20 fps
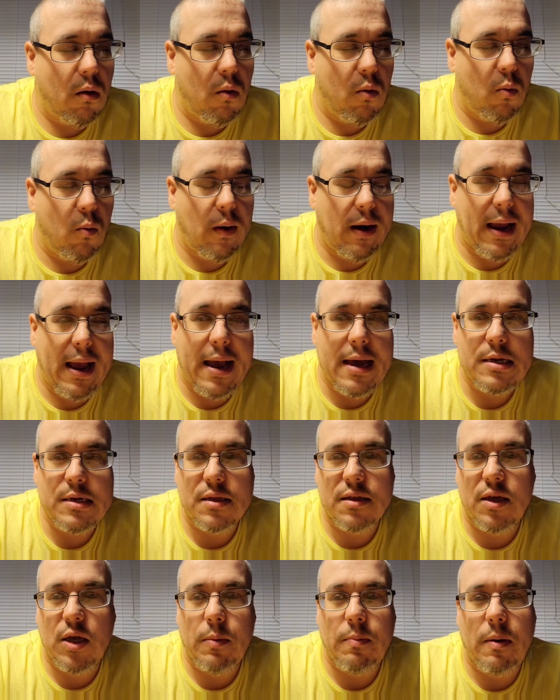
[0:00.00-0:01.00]
we
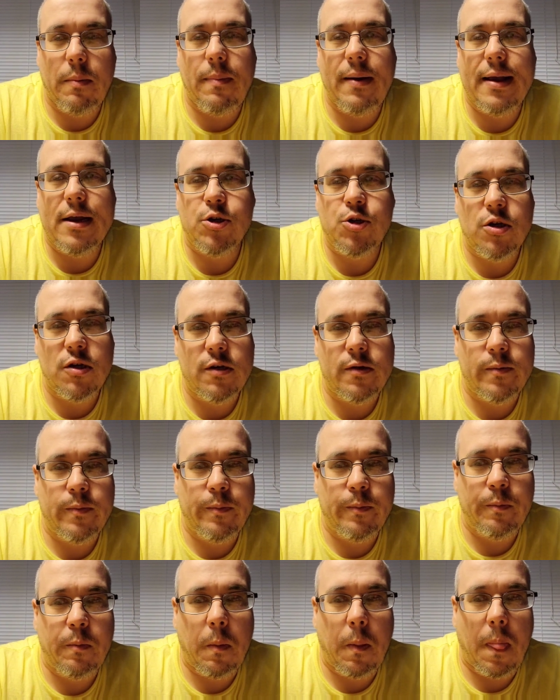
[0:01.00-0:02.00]
ask that you be patient
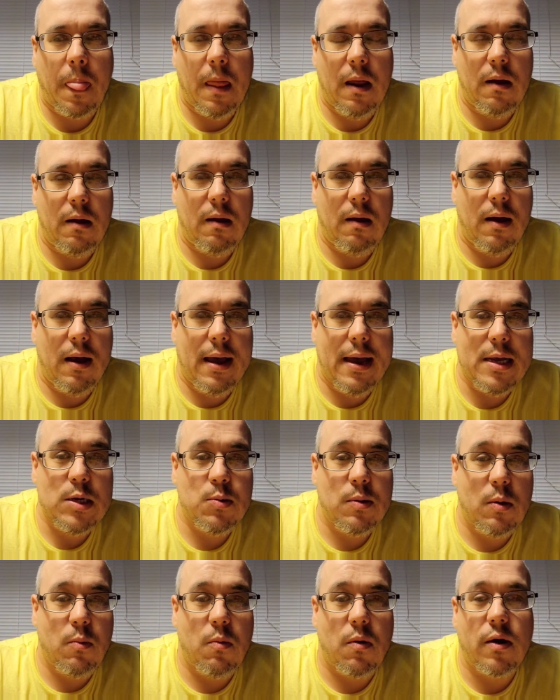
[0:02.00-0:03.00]
as
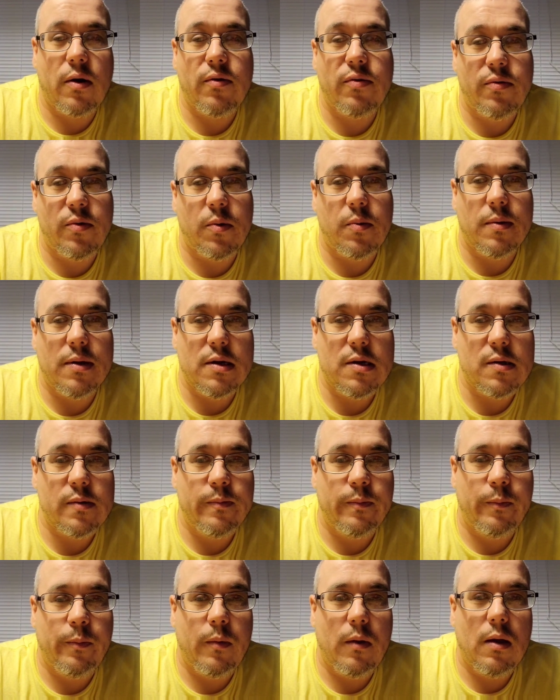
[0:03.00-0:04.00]
we work through this.
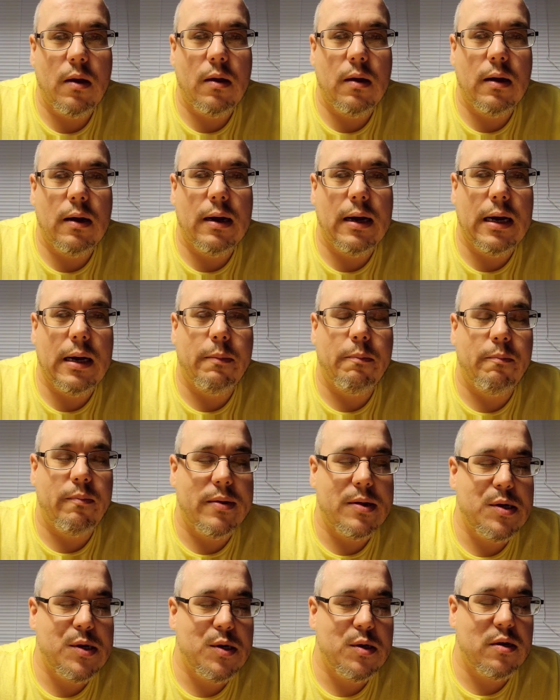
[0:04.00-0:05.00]
Um,
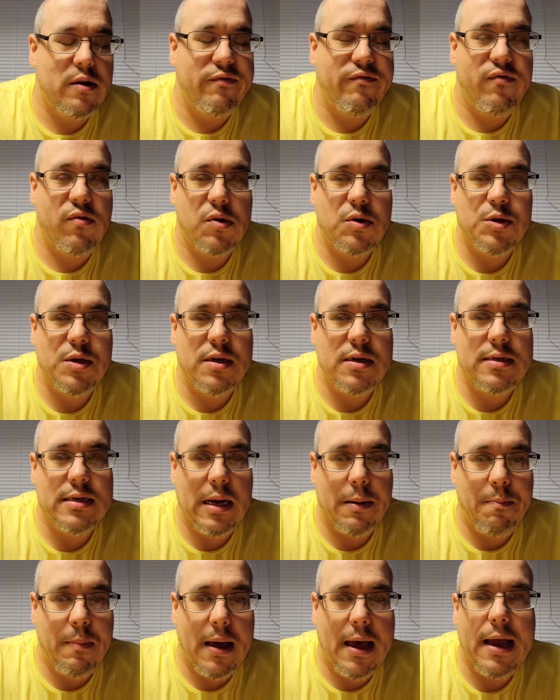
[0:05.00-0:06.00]
this is an unfortunate
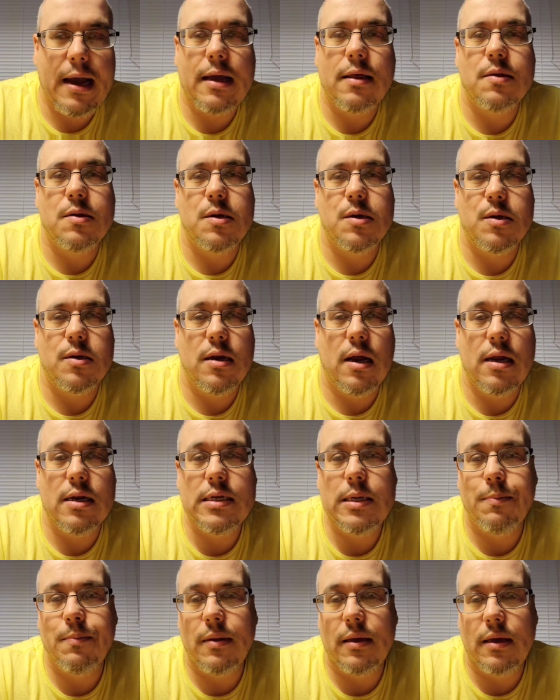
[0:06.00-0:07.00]
setback. This is not
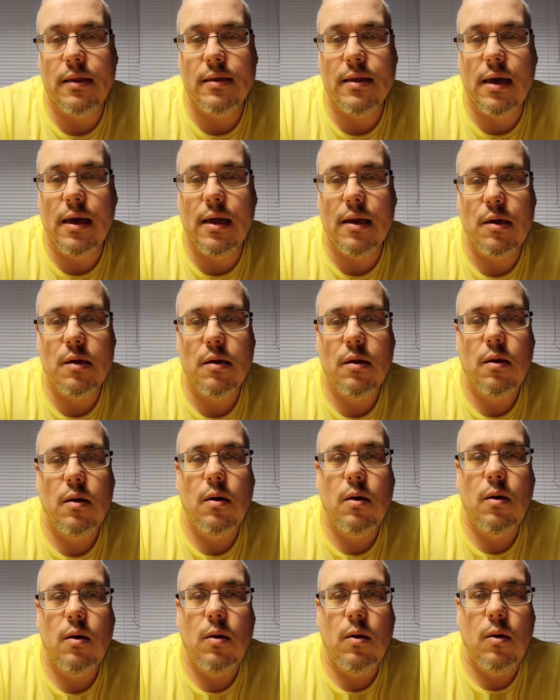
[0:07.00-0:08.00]
something that
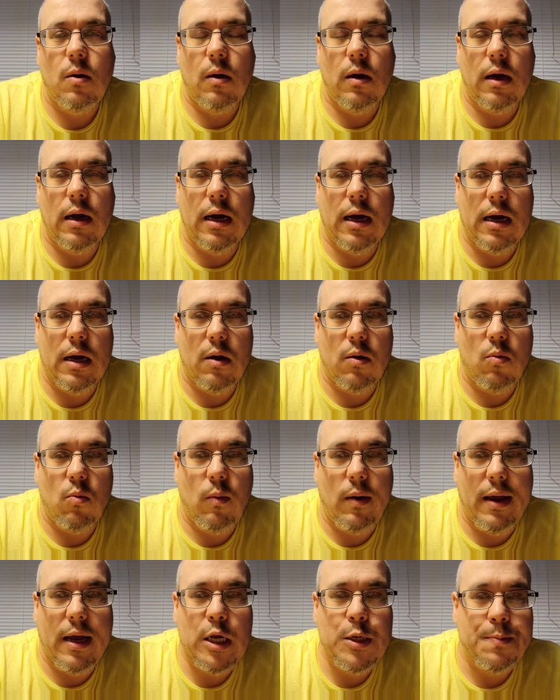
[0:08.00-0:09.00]
uh,
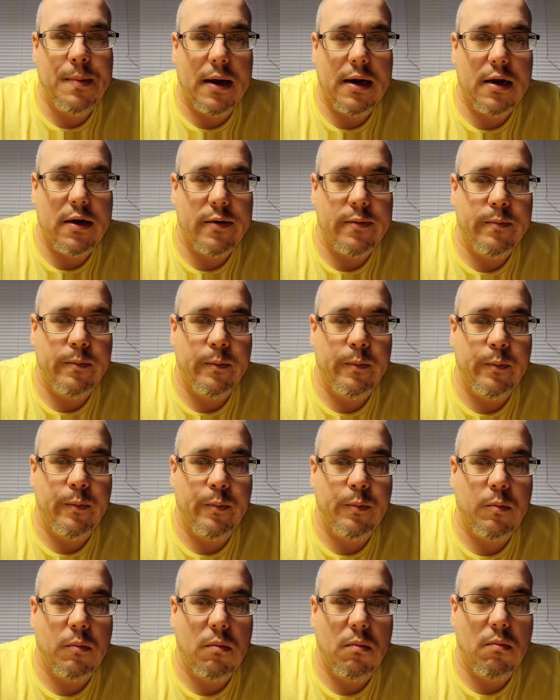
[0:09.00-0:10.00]
we expected.
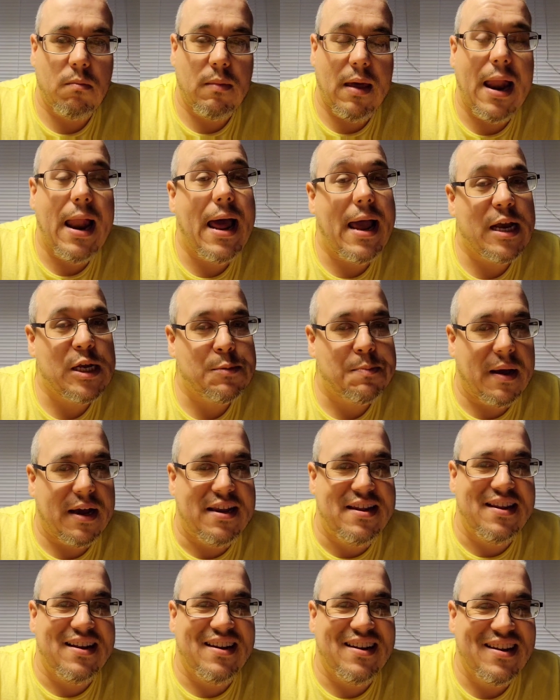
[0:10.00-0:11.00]
That I
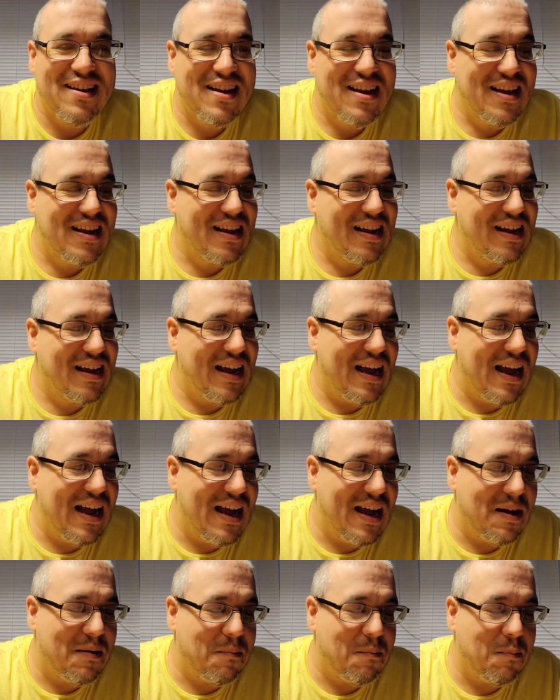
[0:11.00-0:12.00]
expected.
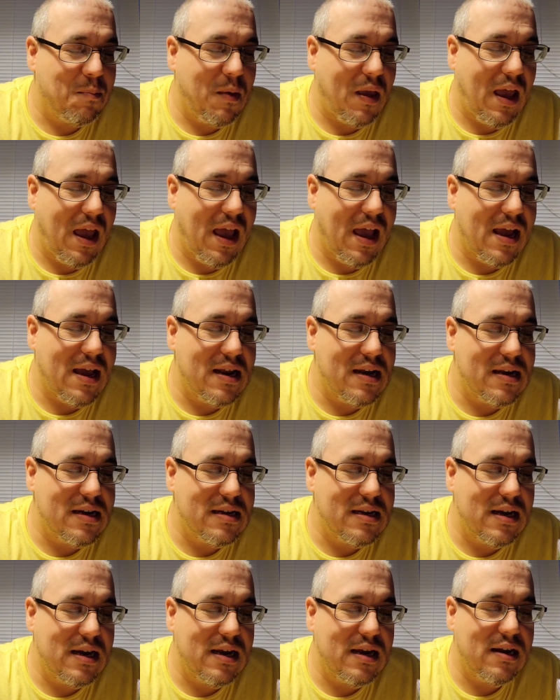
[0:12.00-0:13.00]
Um,
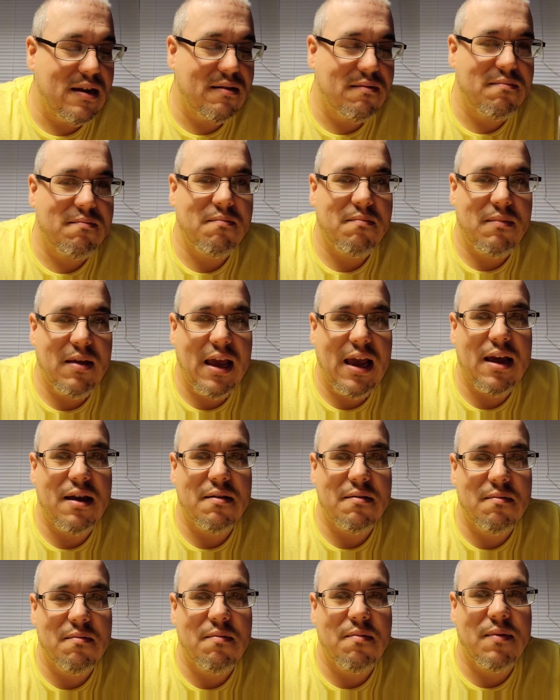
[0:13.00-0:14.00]
and uh,
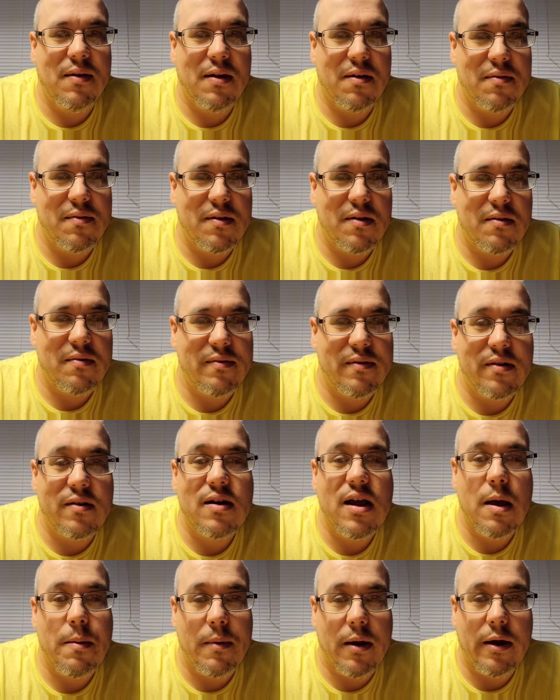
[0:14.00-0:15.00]
yeah, they're, they're
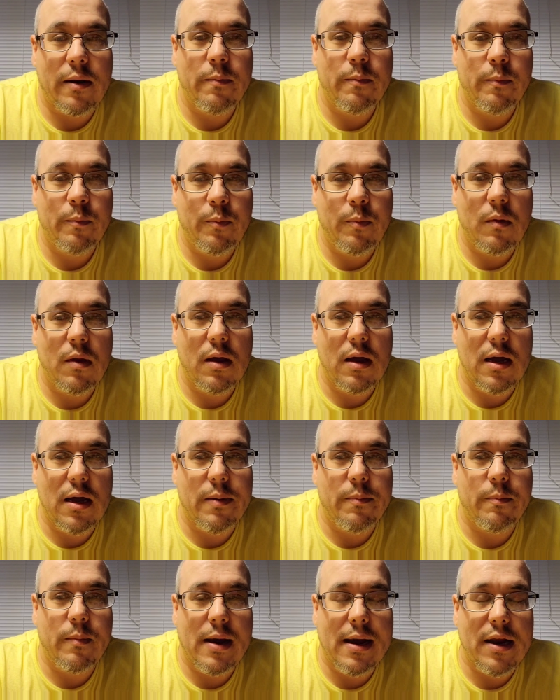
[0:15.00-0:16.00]
coming.
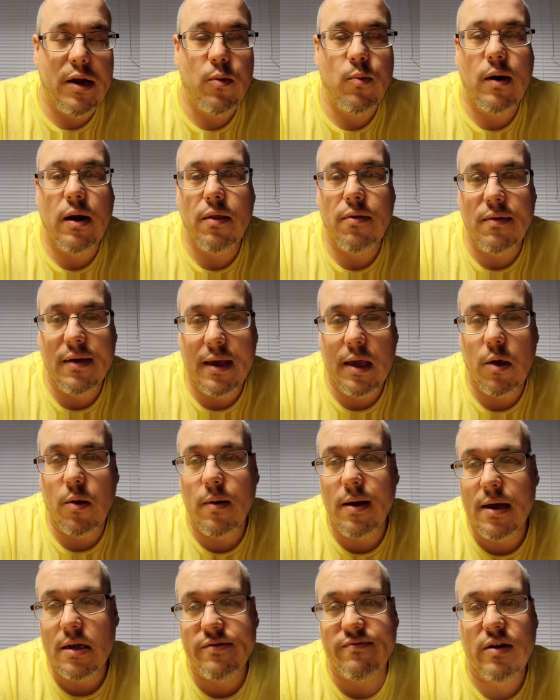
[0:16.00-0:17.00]
Um, I do want to thank
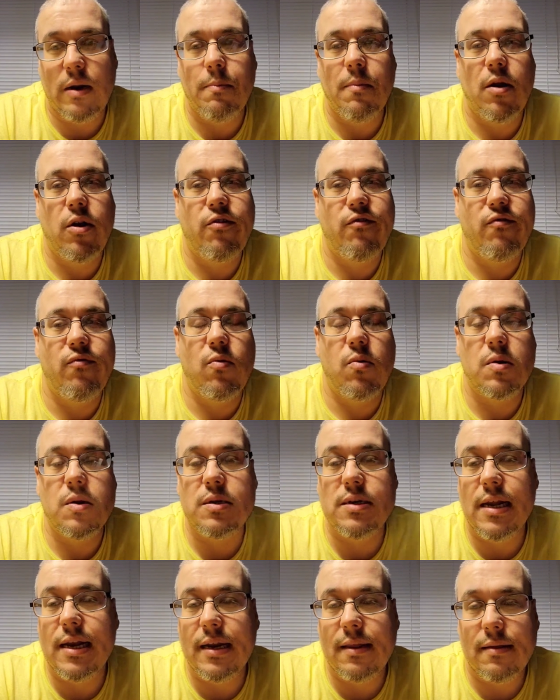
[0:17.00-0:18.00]
you guys very much for
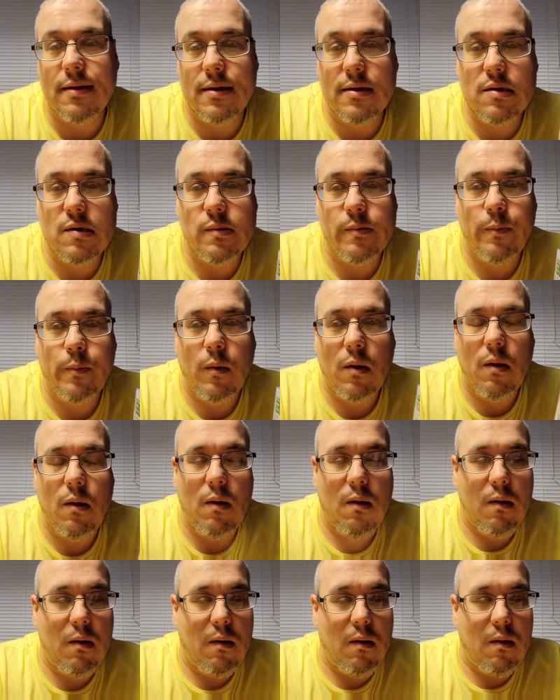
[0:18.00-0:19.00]
sending these.
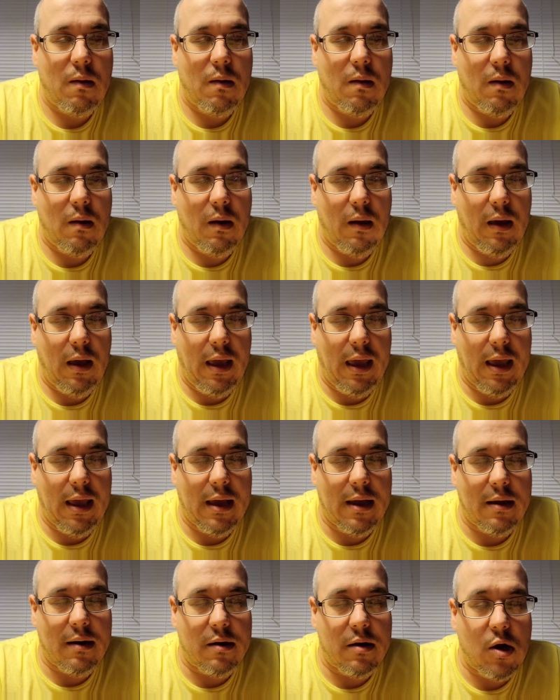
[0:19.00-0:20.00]

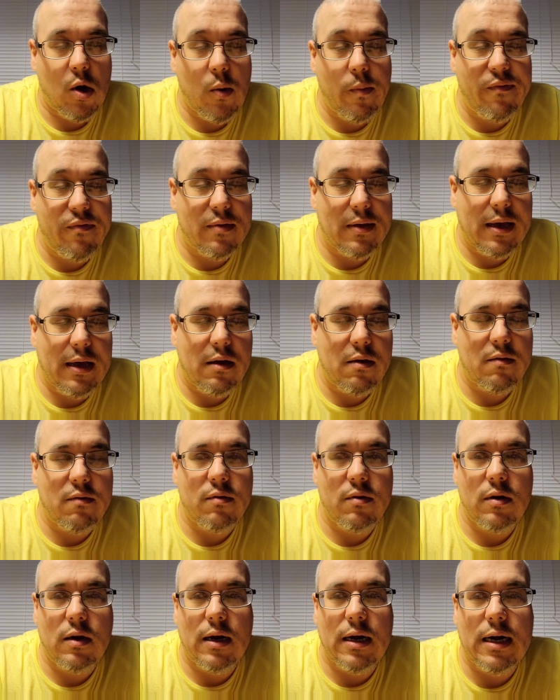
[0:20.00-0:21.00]
And hopefully,
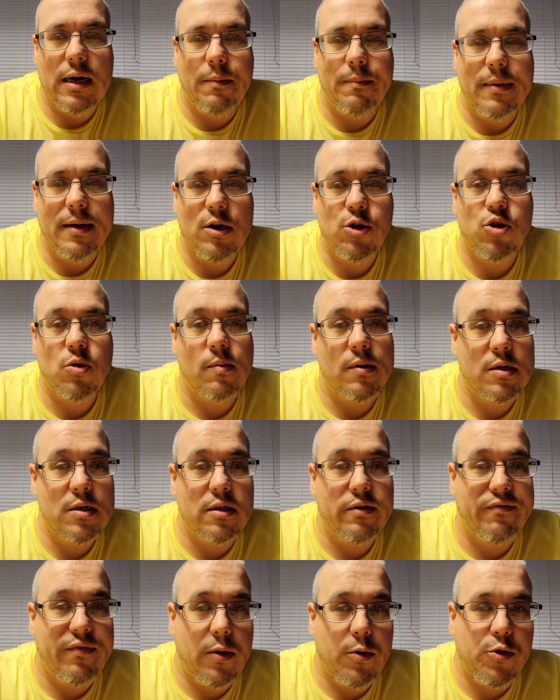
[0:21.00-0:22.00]
um, additional ones
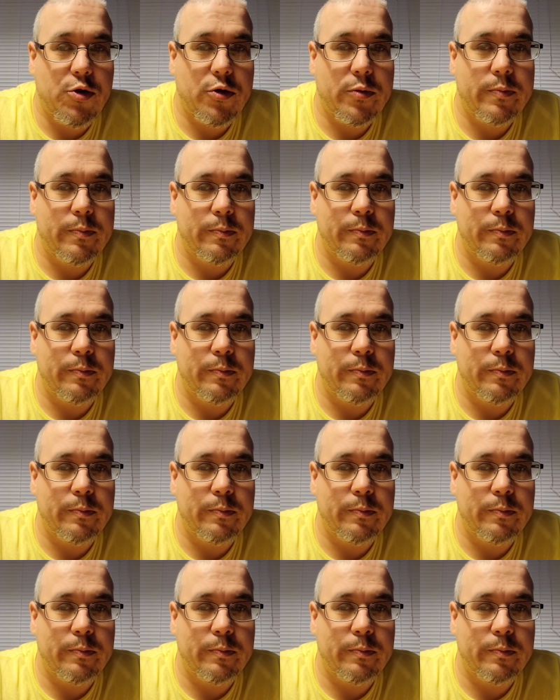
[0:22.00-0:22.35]
in the future.